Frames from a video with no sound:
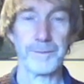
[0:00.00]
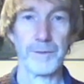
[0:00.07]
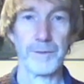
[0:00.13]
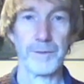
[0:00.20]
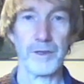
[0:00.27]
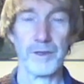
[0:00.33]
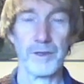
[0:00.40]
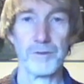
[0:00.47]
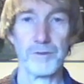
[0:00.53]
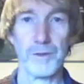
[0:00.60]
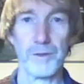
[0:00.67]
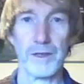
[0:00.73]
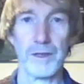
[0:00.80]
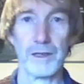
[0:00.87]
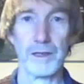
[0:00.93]
industrial
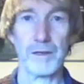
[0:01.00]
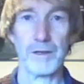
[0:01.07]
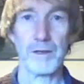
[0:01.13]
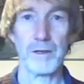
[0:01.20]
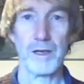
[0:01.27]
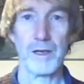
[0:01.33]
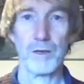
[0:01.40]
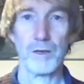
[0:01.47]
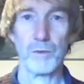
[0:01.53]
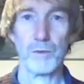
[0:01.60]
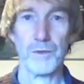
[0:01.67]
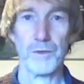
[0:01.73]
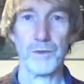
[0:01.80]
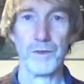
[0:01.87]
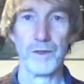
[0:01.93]
cyclone was
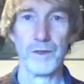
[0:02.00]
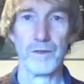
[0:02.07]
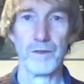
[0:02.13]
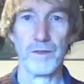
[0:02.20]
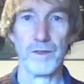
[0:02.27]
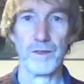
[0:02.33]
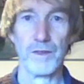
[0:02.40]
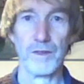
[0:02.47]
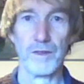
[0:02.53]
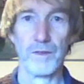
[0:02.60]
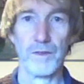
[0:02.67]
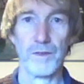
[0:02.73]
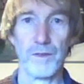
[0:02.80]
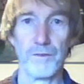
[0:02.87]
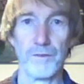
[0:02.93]

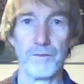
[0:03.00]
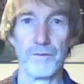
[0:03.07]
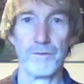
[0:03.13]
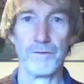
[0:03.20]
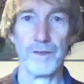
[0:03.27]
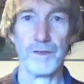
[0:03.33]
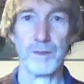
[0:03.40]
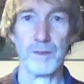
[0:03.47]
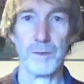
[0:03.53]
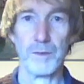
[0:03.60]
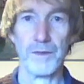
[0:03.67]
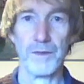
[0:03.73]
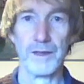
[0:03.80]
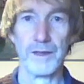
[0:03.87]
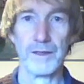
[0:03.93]
66 feet per
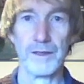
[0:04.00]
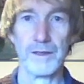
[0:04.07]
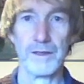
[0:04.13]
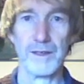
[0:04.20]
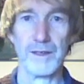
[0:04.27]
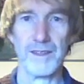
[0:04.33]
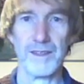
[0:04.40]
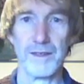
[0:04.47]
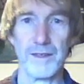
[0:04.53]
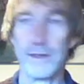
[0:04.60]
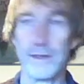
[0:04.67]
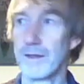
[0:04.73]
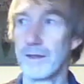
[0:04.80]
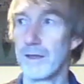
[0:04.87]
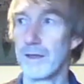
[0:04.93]
second, I
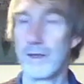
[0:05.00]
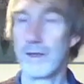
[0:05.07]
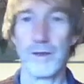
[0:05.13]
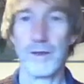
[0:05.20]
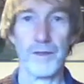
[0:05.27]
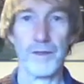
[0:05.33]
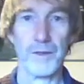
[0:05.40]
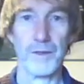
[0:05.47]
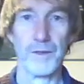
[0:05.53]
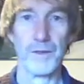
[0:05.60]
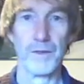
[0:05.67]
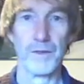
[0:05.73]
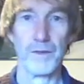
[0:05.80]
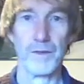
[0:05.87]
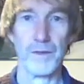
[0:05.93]
think. So that's
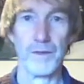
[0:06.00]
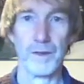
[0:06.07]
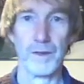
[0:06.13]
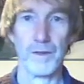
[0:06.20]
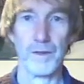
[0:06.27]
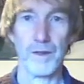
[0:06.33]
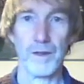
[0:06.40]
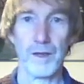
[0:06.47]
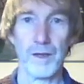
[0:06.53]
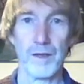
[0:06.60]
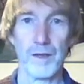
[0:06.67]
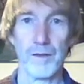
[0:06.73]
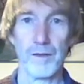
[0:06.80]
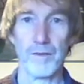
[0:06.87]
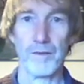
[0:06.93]
66
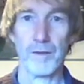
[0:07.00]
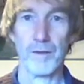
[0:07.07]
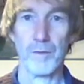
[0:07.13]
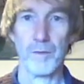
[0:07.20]
times